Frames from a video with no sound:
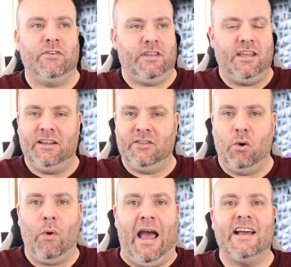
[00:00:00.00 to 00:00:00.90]
for getting
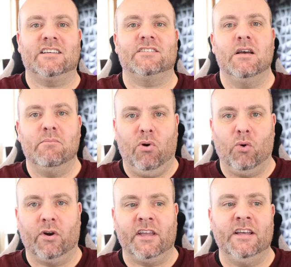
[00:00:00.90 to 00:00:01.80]
the wax,
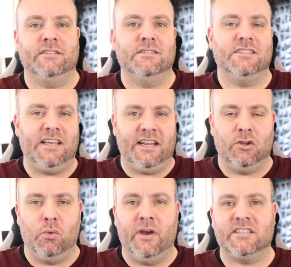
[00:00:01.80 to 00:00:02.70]
pouring it,
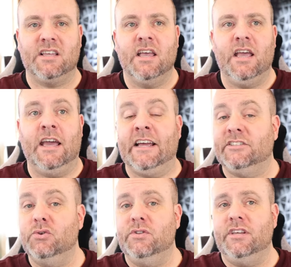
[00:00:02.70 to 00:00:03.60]
setting the wicks. And I
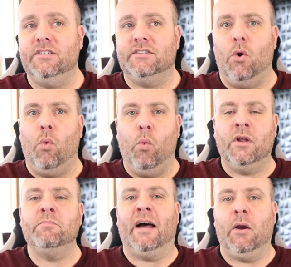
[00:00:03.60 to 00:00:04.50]
do these
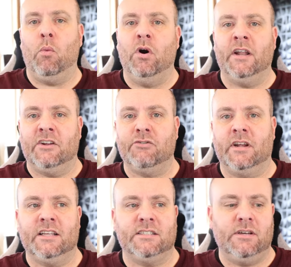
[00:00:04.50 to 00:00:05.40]
one by one. I
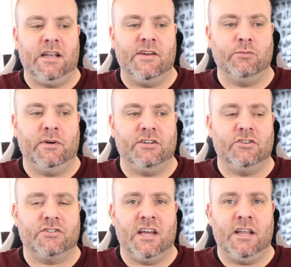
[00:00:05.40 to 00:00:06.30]
try not to let everybody
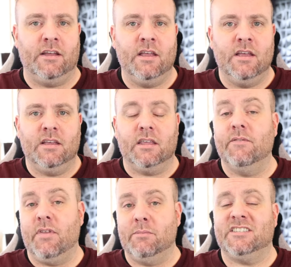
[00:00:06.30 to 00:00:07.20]
just kind of
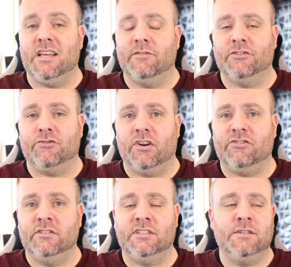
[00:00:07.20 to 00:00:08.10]
give them a set of
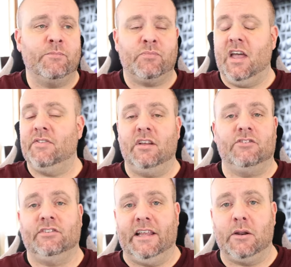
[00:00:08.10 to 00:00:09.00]
instructions and then
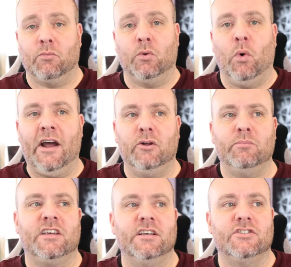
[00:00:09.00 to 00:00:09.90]
just let them run
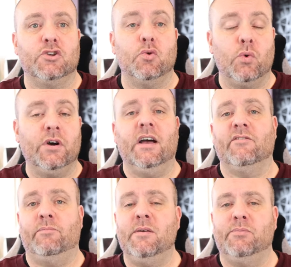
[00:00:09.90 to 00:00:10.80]
wild because you will
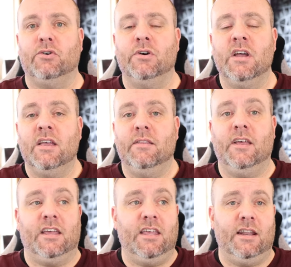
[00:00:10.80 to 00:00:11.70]
have people
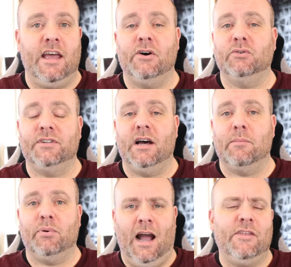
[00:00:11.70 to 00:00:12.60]
that get held
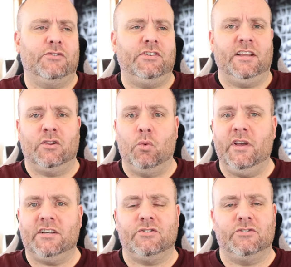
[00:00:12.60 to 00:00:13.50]
up either setting the
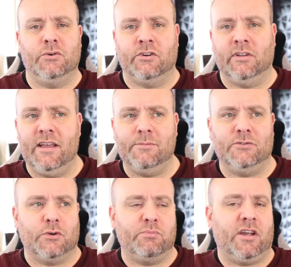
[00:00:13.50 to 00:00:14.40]
wicks or doing their
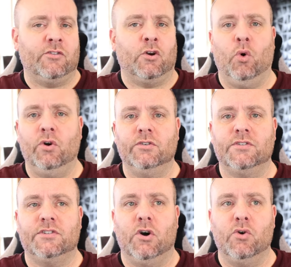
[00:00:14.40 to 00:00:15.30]
labels or picking their
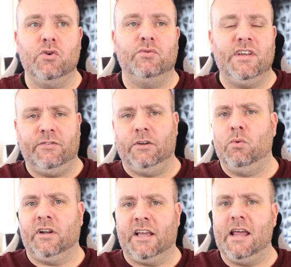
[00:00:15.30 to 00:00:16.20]
oils. So you
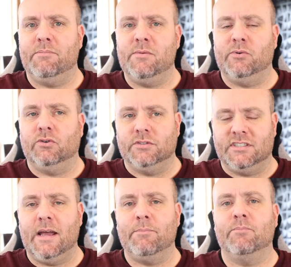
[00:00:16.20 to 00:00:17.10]
definitely want to guide people
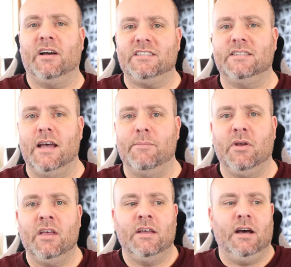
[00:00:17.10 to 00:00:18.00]
step by
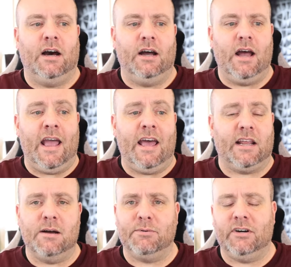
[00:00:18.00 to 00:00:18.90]
step. Uh, I had
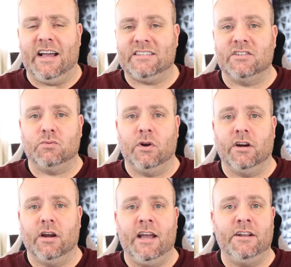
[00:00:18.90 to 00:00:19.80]
a couple classes
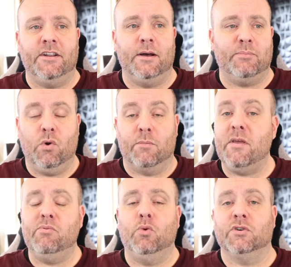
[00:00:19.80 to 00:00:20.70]
where I ended up where
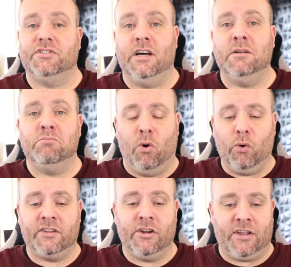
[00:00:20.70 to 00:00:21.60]
people were done
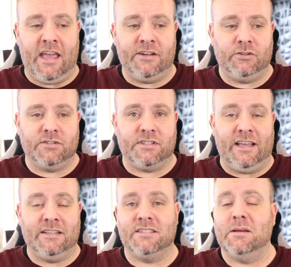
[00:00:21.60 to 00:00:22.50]
pouring their candles
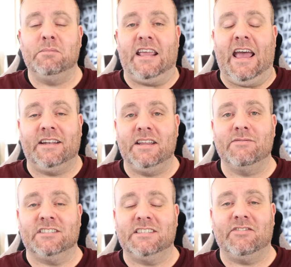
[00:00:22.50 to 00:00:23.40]
and somebody hadn't
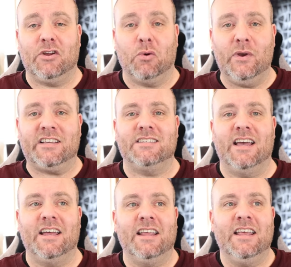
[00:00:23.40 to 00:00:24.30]
even set their wicks
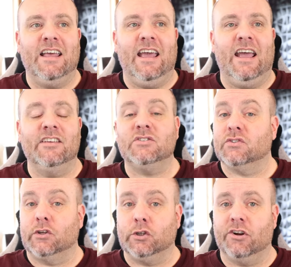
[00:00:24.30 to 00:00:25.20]
yet. And this
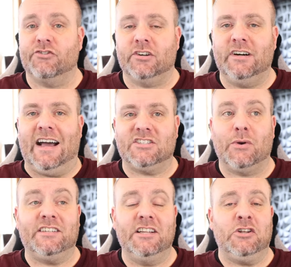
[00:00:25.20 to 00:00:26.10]
was a larger class,
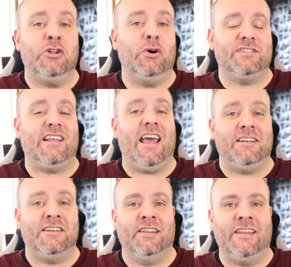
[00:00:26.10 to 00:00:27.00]
so I didn't notice they
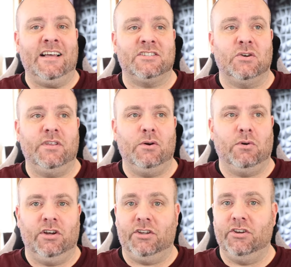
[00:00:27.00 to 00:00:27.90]
hadn't done that. So they
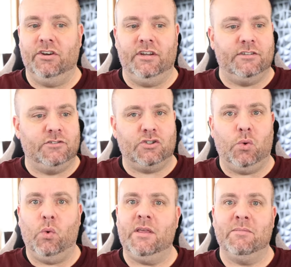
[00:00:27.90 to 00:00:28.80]
were a good
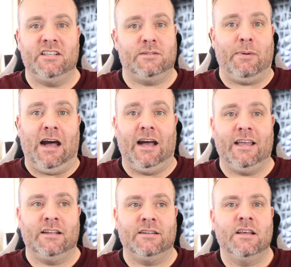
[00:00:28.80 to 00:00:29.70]
20 minutes
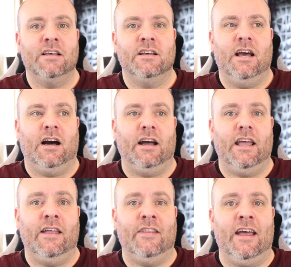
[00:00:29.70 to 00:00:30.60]
behind. Uh,
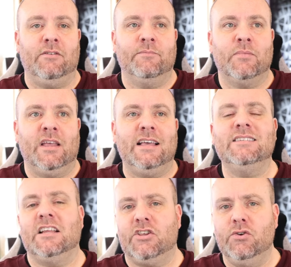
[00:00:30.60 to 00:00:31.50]
and that
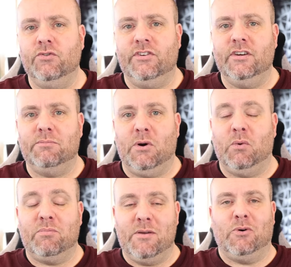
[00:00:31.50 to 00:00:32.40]
isn't a huge deal, but
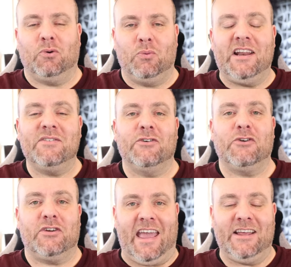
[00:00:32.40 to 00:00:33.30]
when people are waiting for
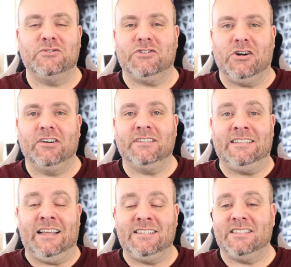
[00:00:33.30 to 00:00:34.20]
their candles to
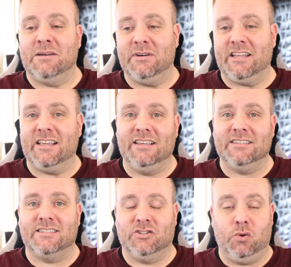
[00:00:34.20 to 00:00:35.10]
harden and somebody
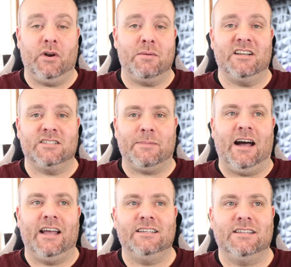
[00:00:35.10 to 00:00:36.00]
is 20 minutes
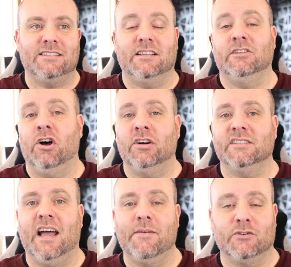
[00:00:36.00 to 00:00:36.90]
behind, that's a
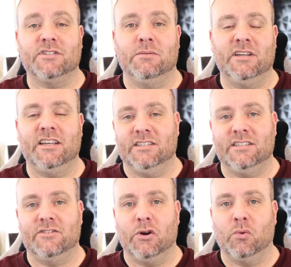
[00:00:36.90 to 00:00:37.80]
long time for somebody to
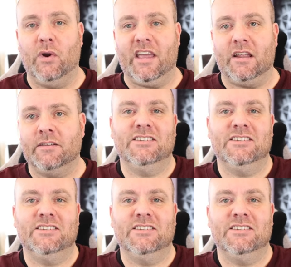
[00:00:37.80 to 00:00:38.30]
sit there and wait.